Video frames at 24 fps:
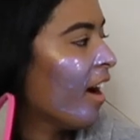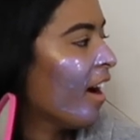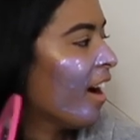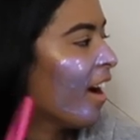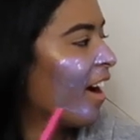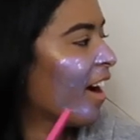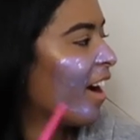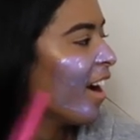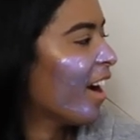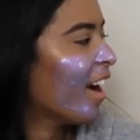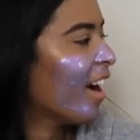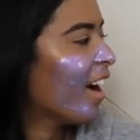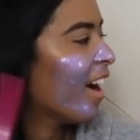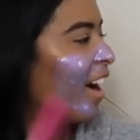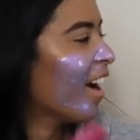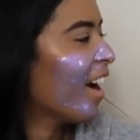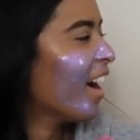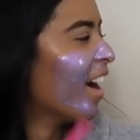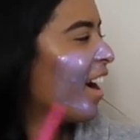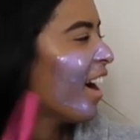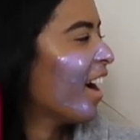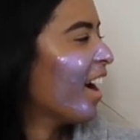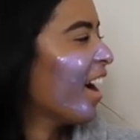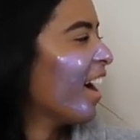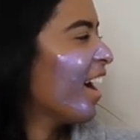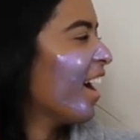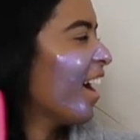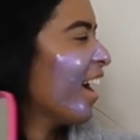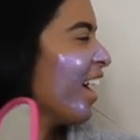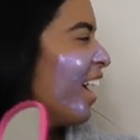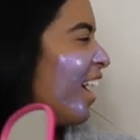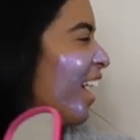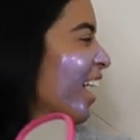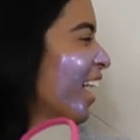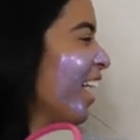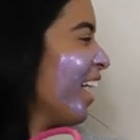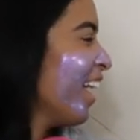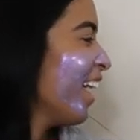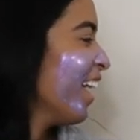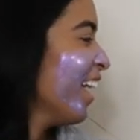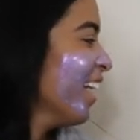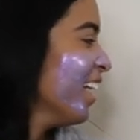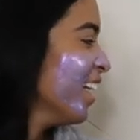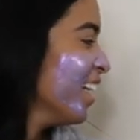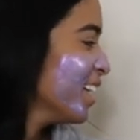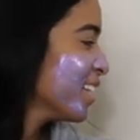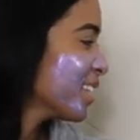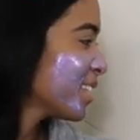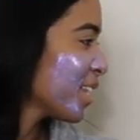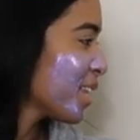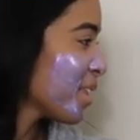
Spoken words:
This person isn't speaking.